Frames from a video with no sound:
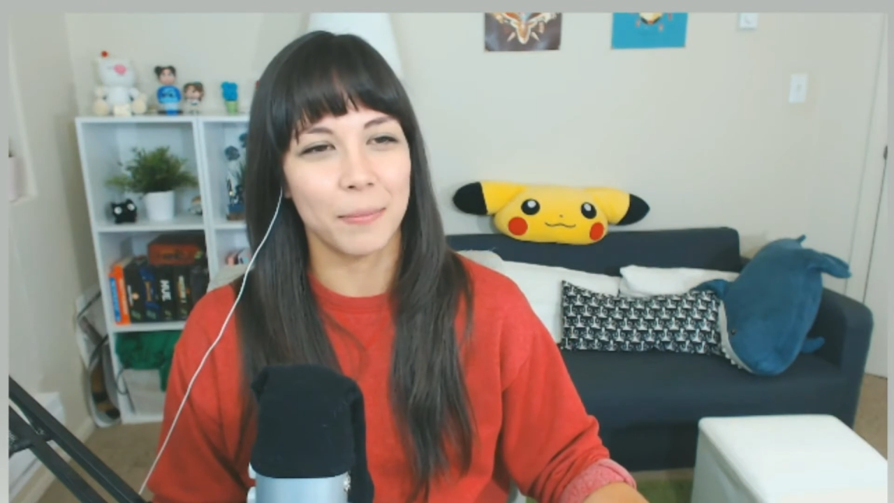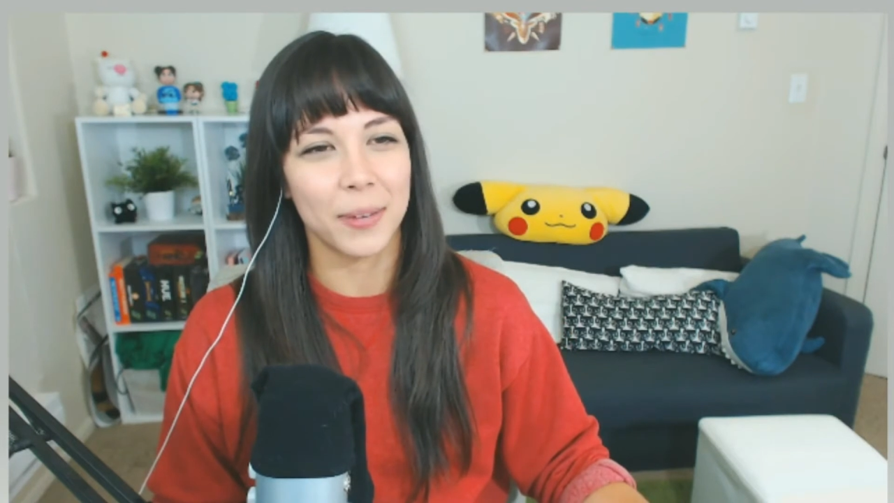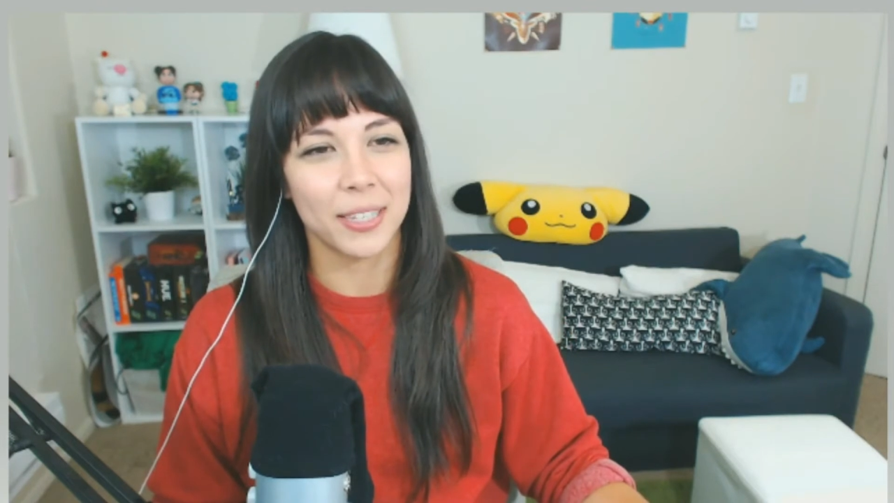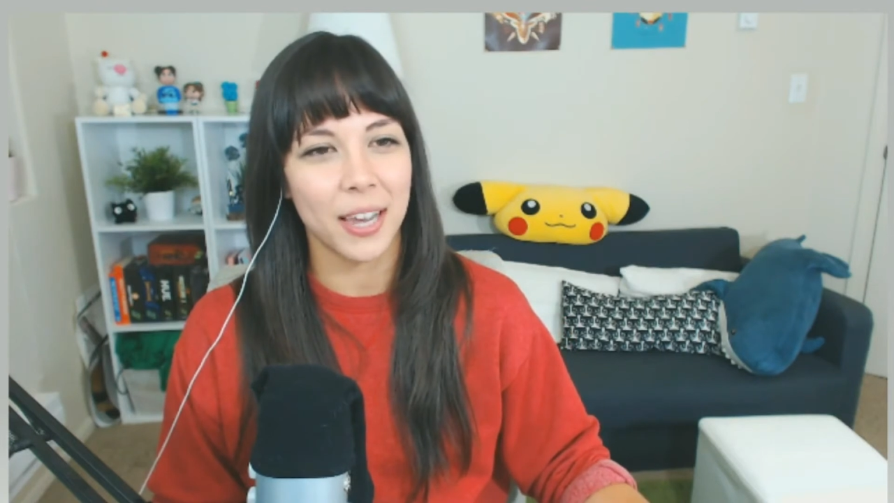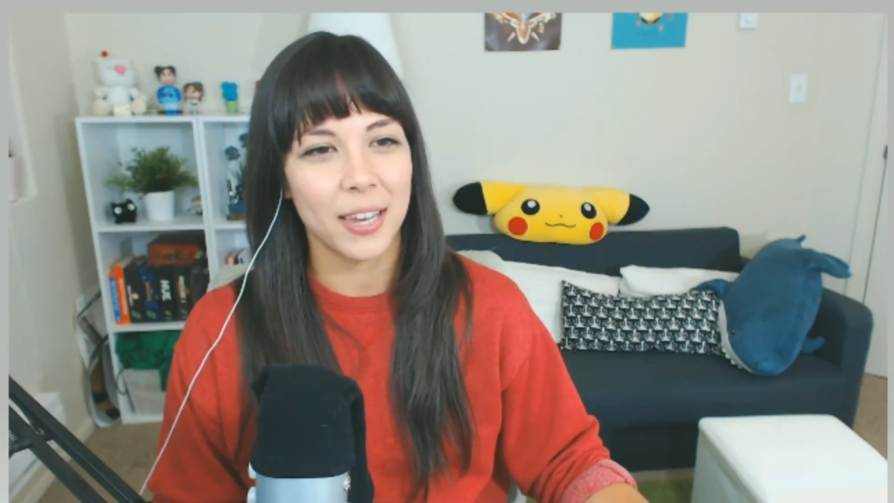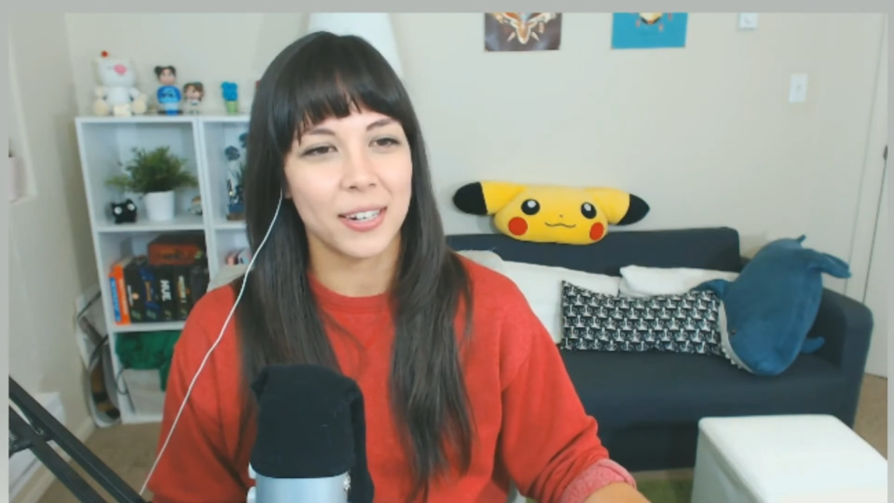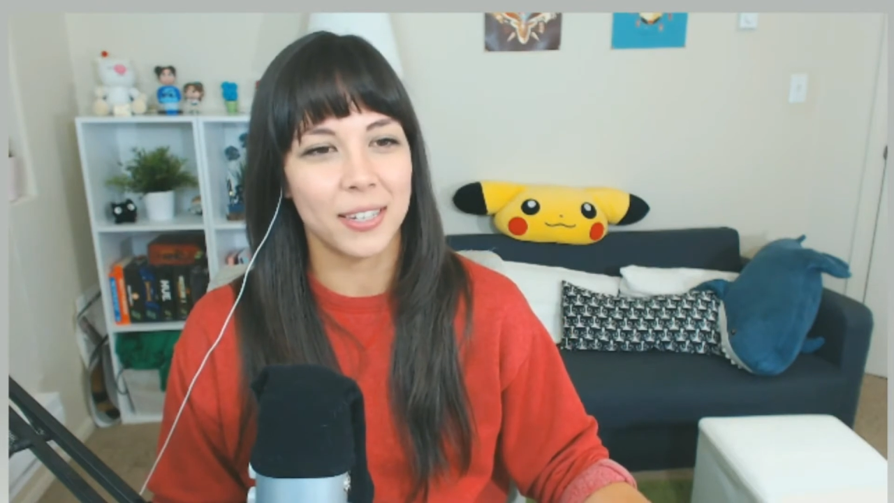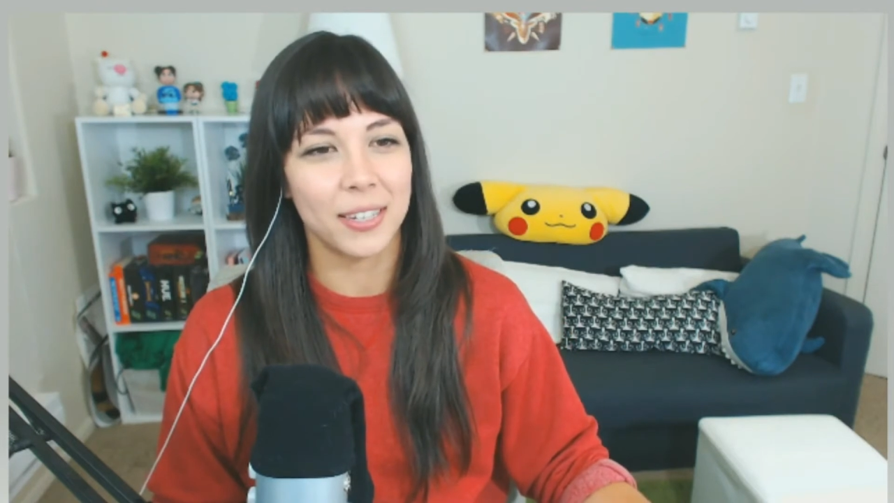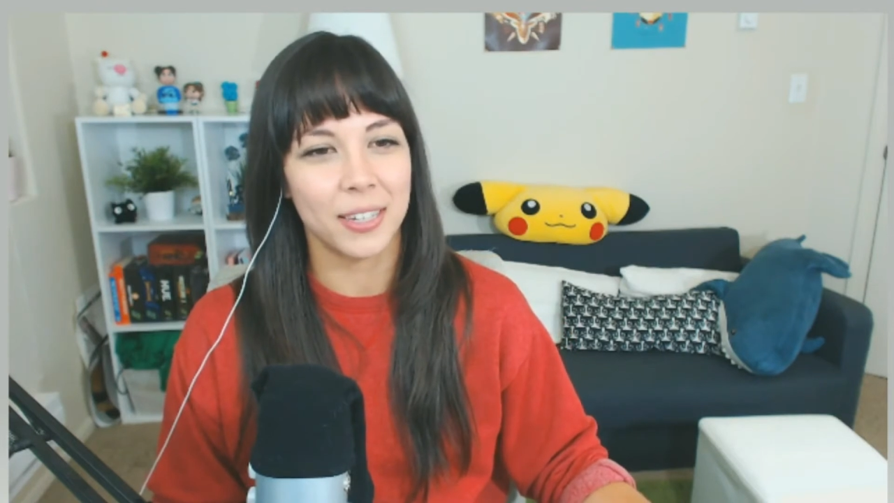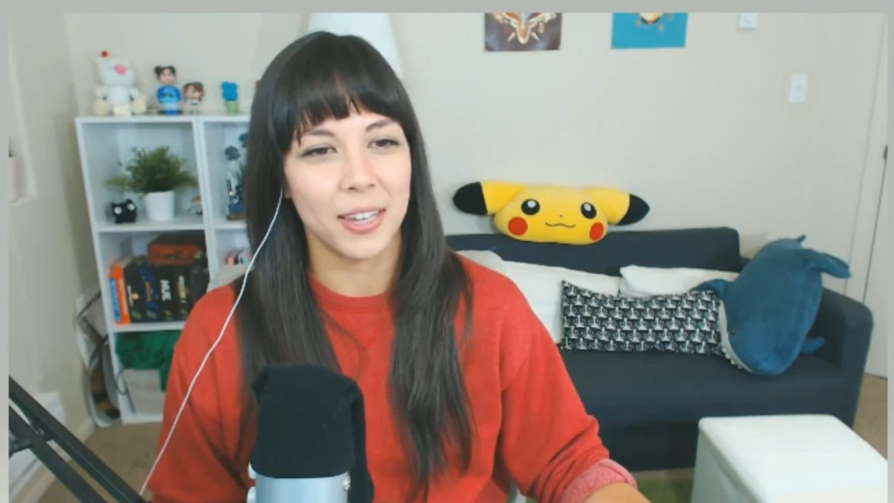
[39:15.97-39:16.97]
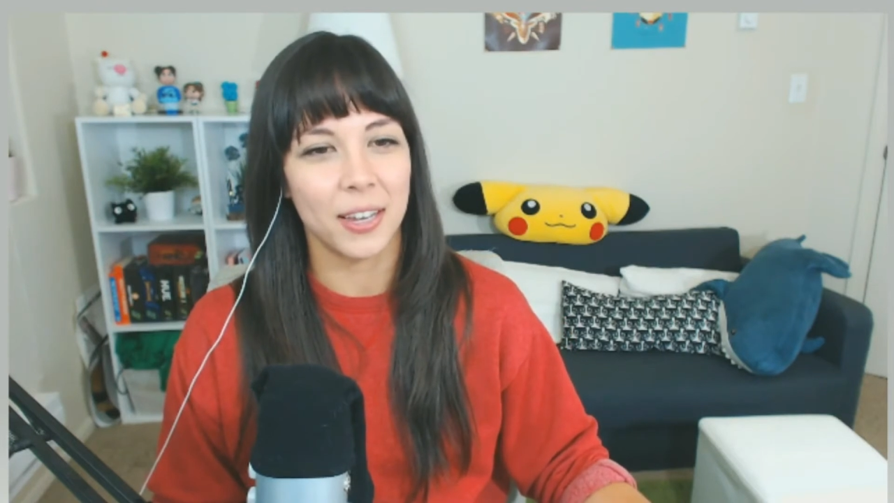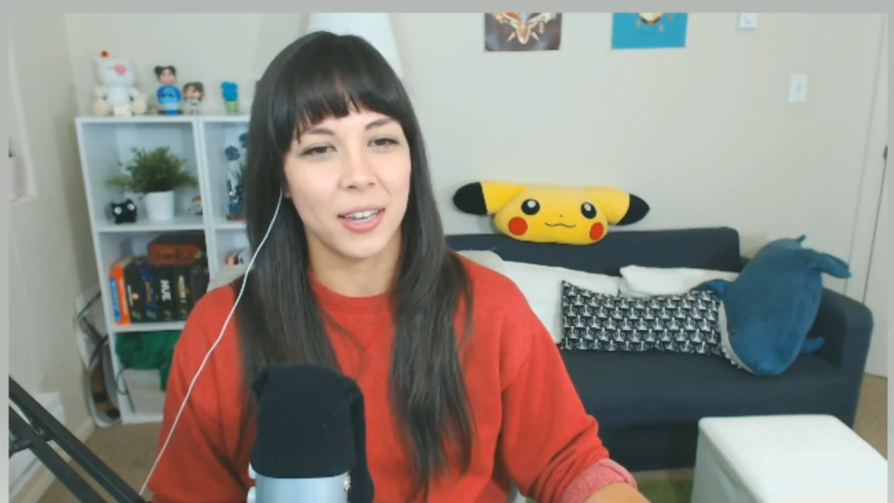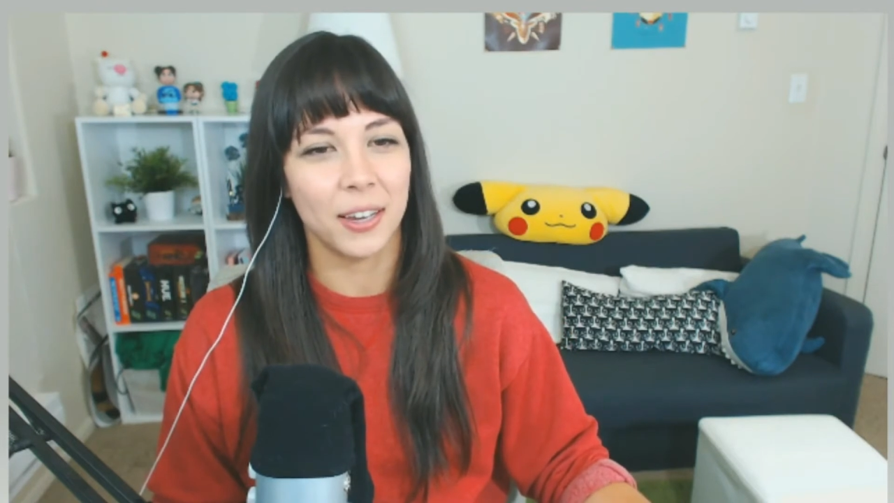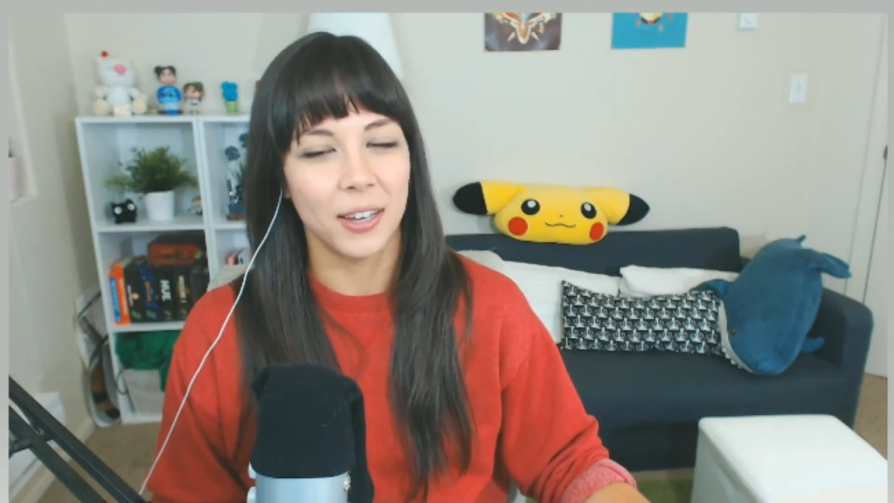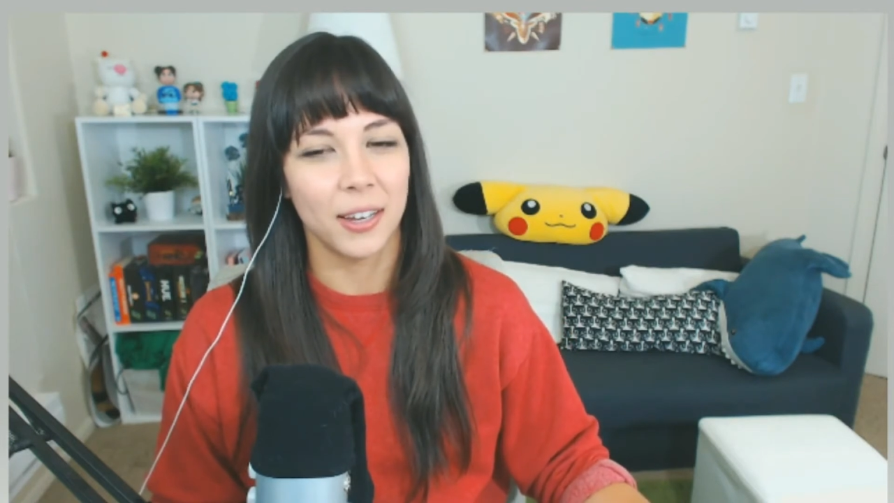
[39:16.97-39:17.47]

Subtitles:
excited to see